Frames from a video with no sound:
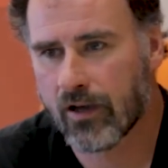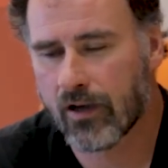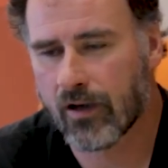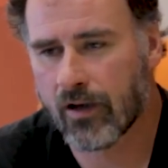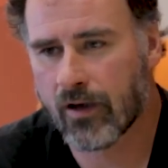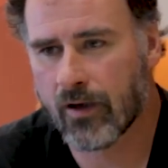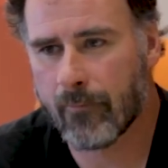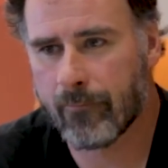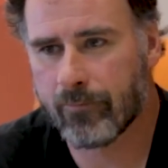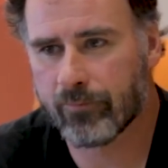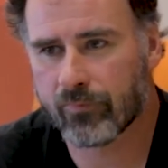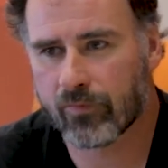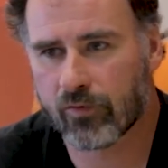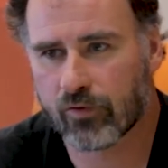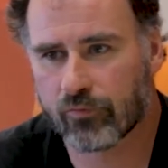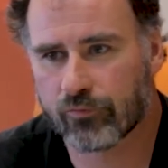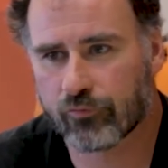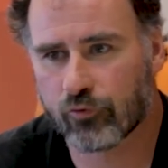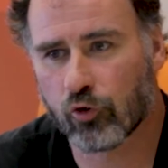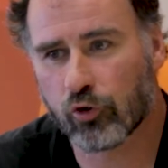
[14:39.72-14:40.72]

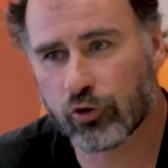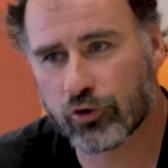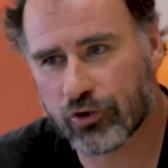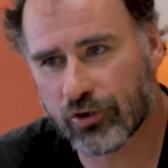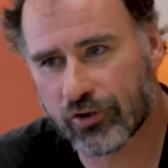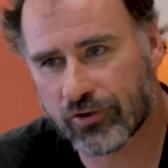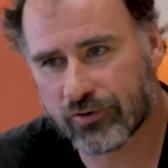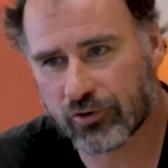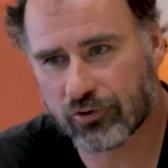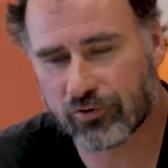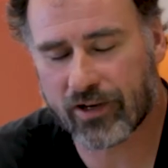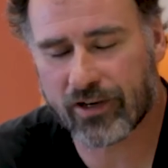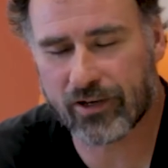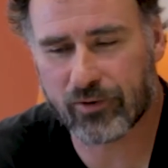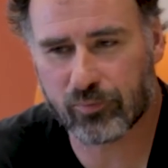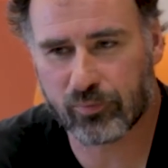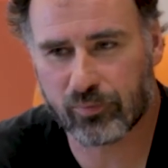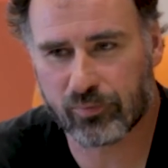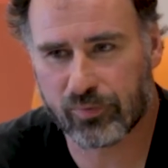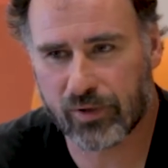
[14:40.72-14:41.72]
and fraudulent, trying
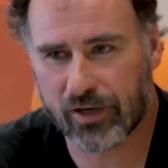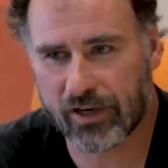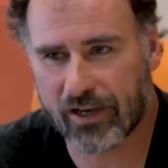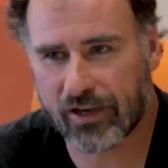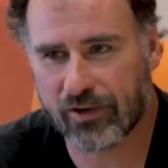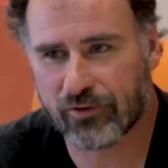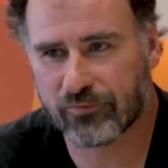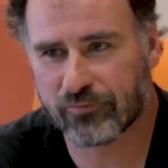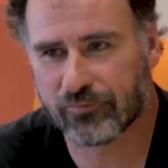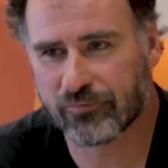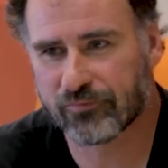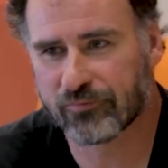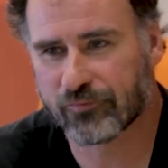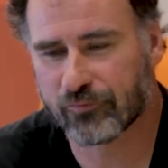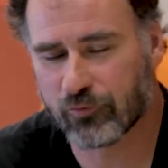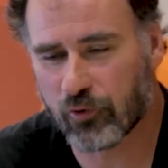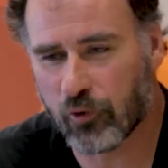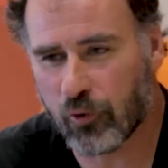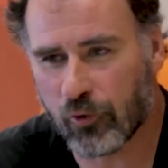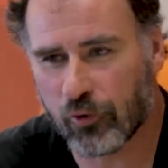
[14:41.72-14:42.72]
to pick out
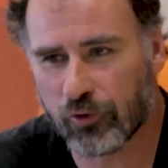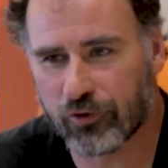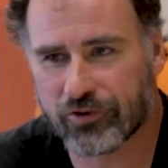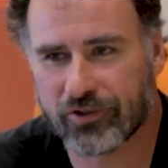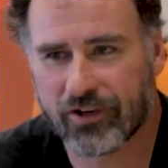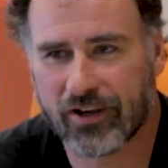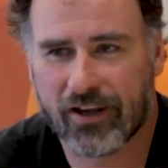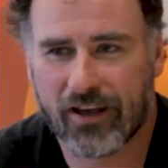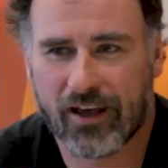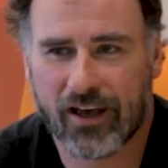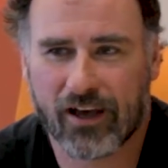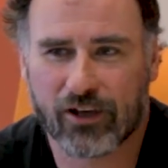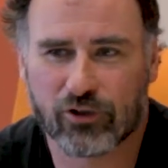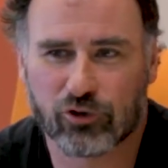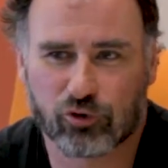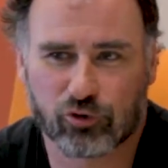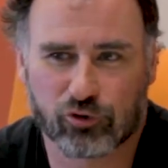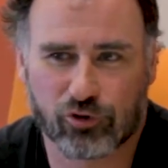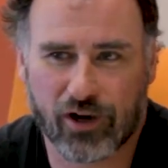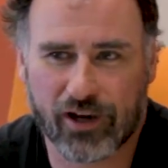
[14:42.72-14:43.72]
fraud
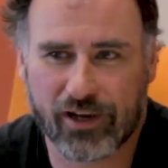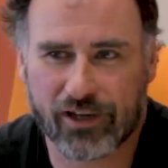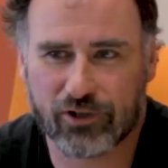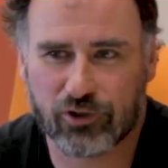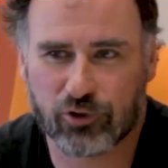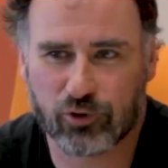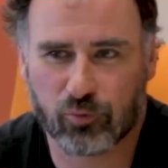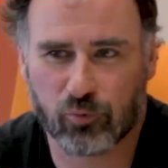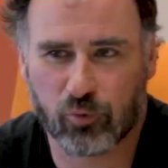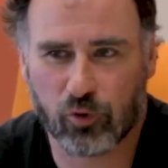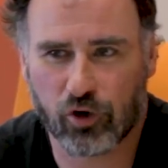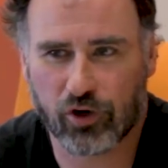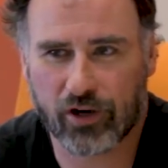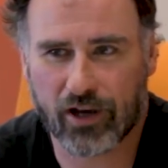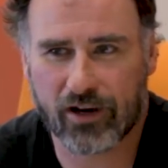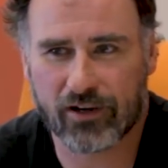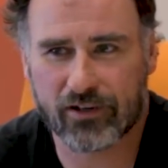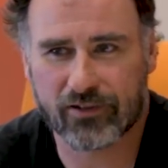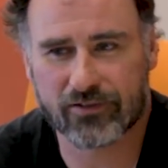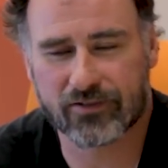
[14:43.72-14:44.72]
and trying to work
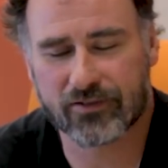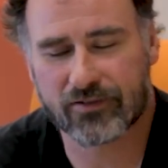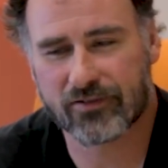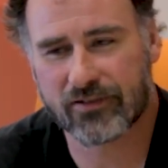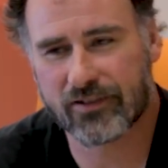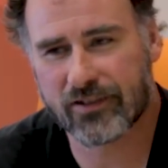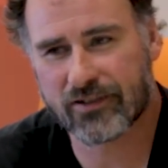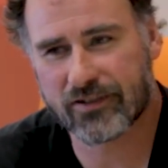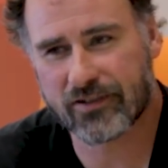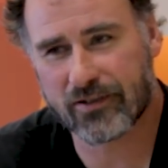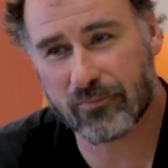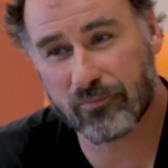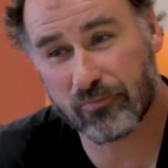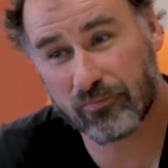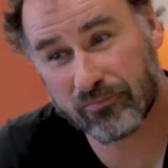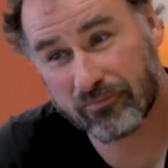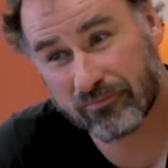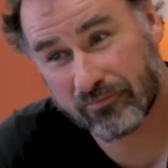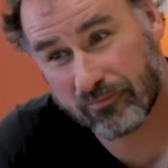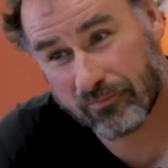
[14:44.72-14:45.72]
out, is this the
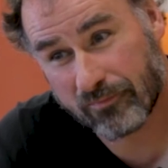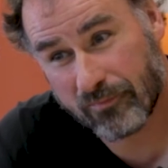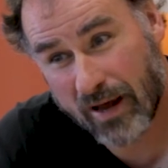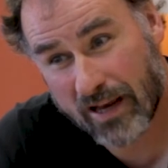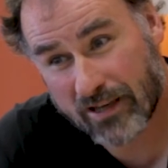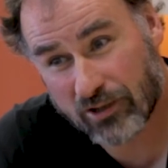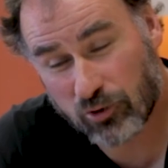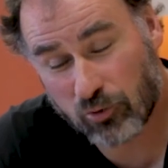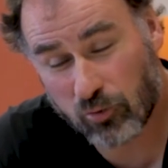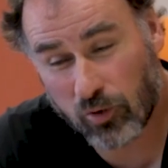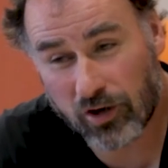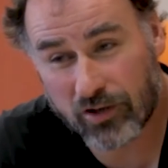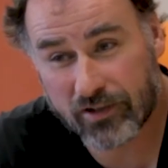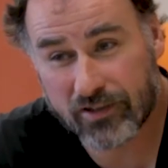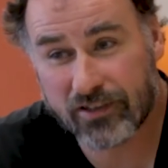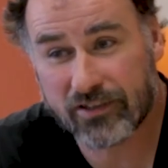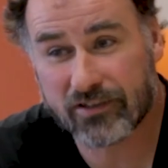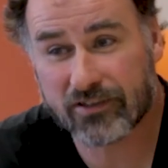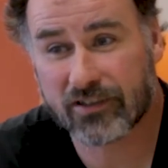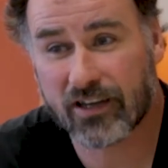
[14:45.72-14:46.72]
best
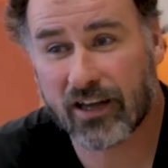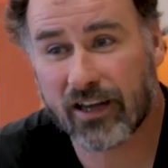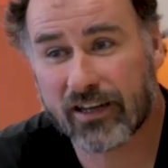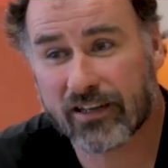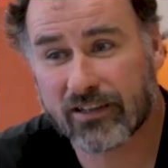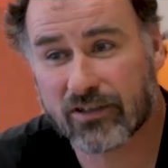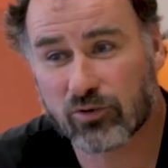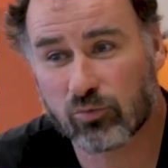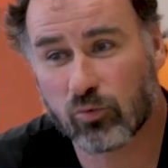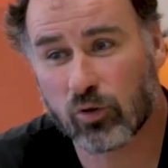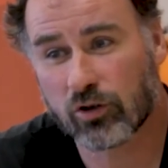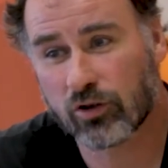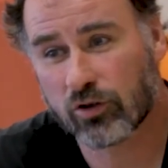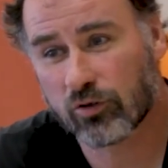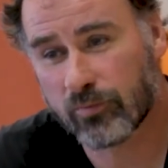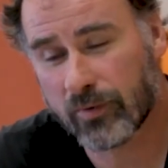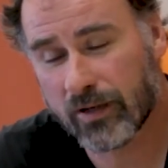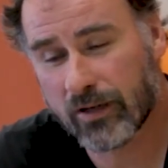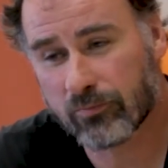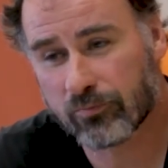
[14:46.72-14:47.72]
quality science, what
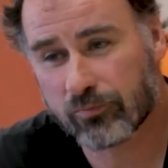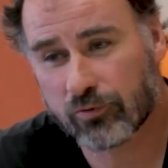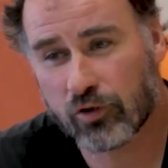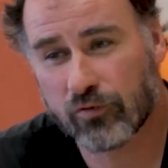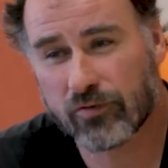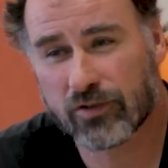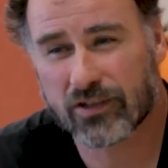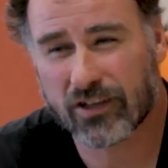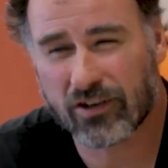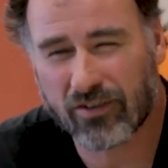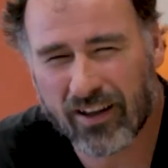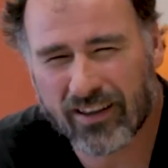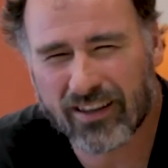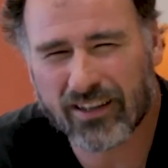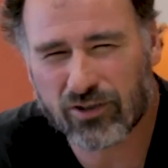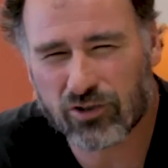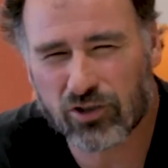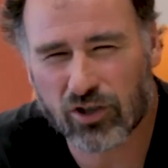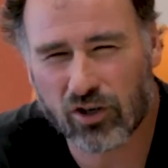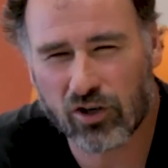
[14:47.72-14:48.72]
could be improved, etc. I
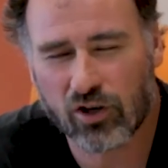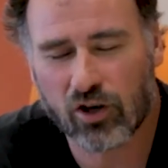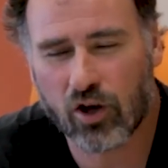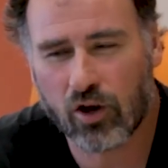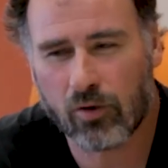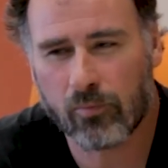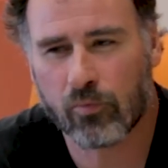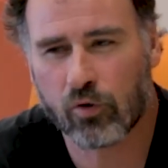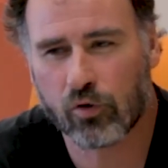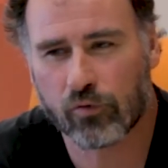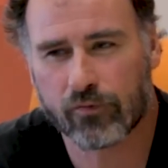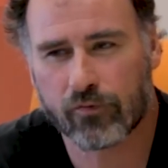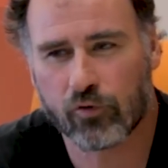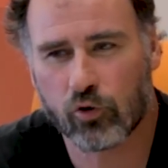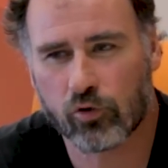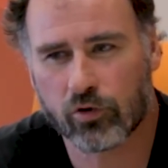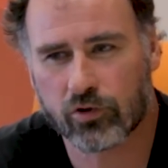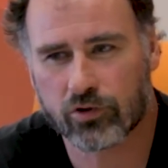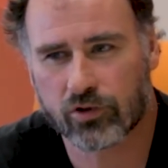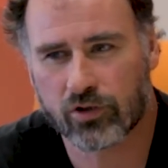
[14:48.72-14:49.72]
think there's a lot more
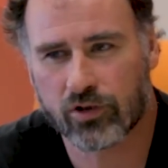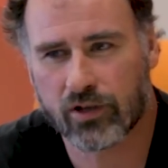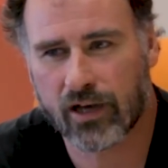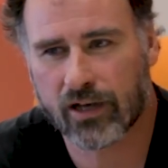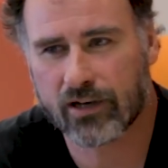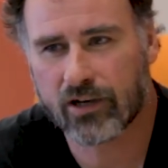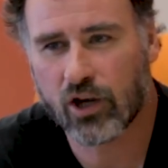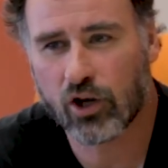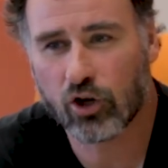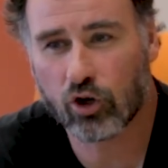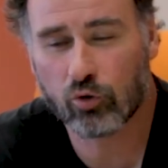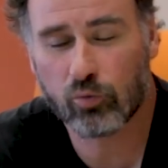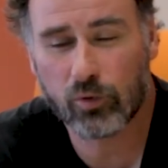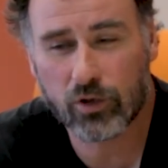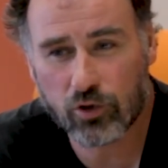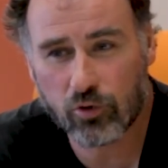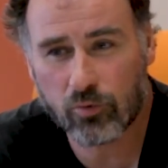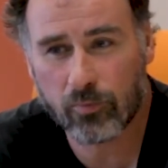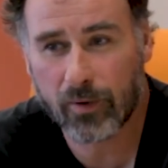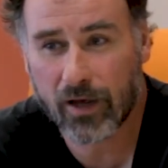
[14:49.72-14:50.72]
focus on that. Could we
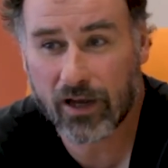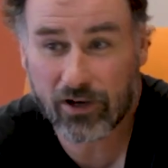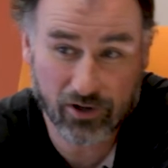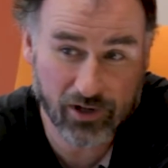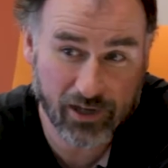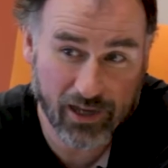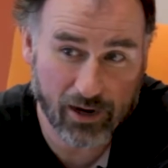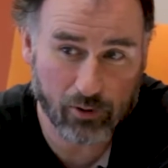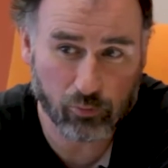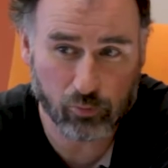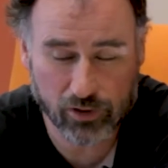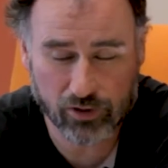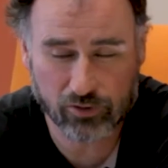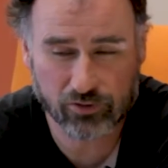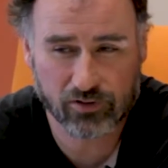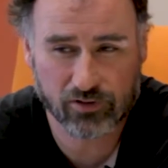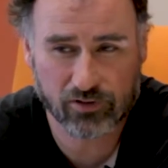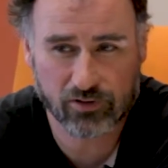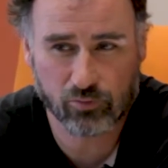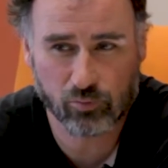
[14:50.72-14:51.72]
do better? Yeah, we
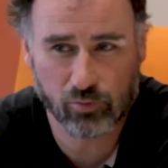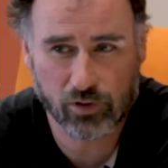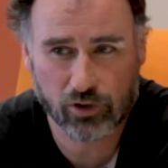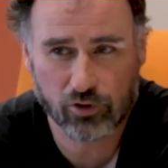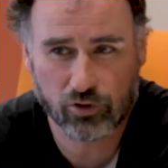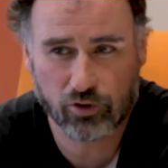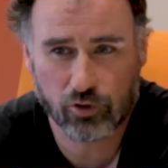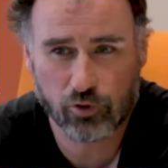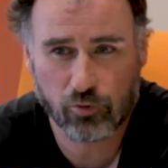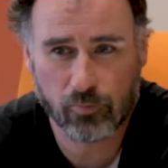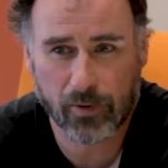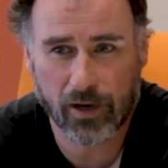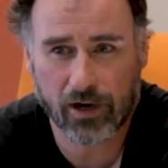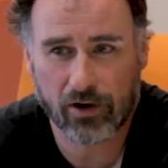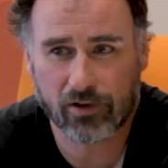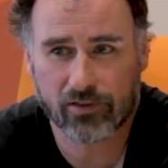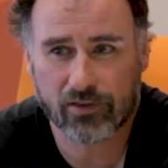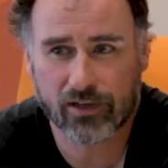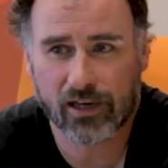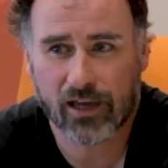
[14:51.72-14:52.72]
could do
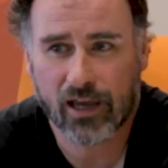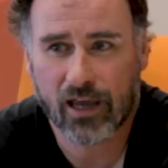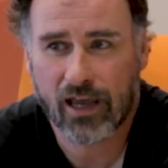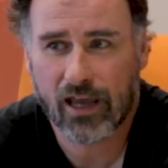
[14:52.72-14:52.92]
better. I think